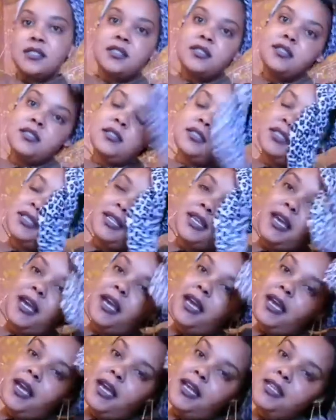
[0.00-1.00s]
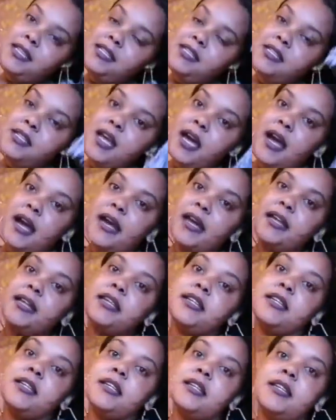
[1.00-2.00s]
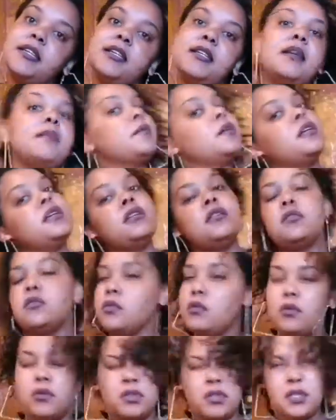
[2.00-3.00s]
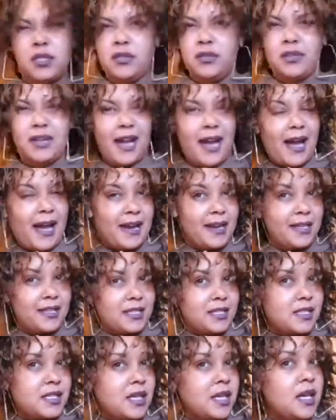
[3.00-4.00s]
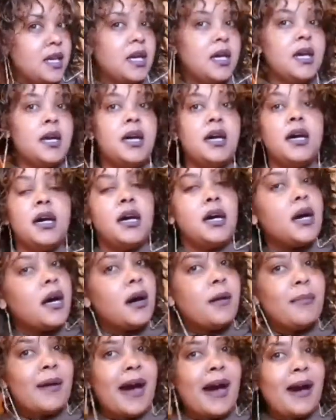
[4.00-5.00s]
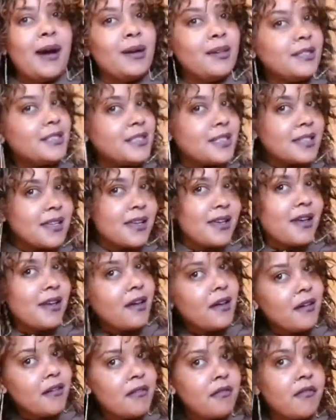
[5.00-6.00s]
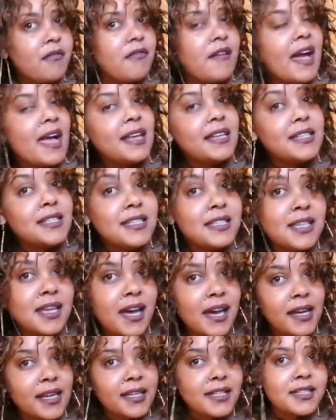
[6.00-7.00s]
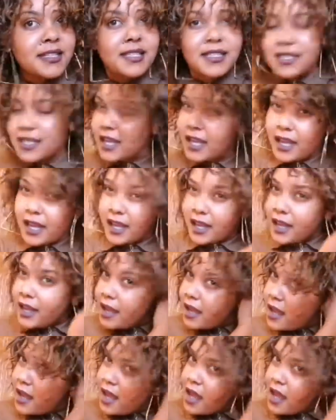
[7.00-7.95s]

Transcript: Today I decided I'm going to talk to you guys about Valentine's Day